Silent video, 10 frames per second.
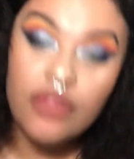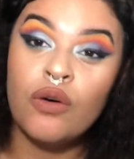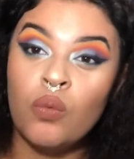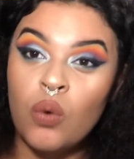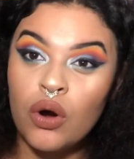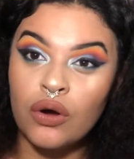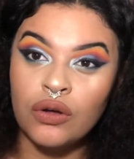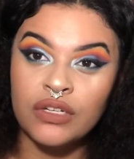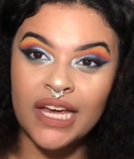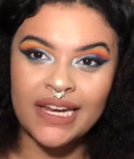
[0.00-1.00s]
the
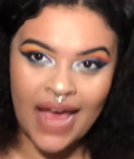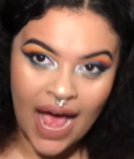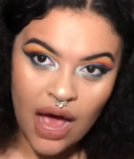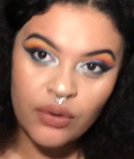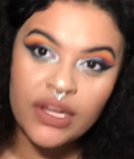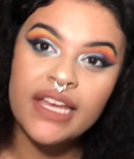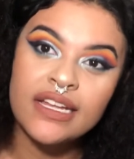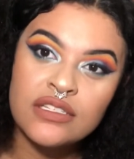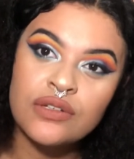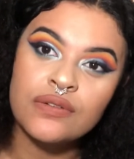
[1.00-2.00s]
world and how it
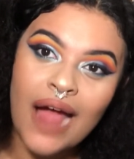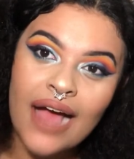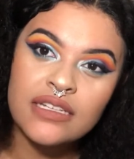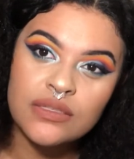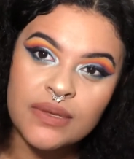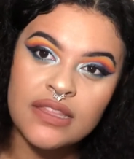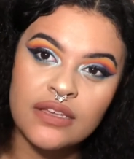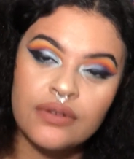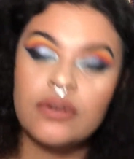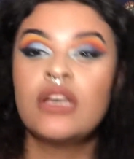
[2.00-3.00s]
interacts with
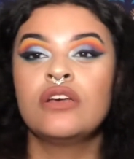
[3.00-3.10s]
you.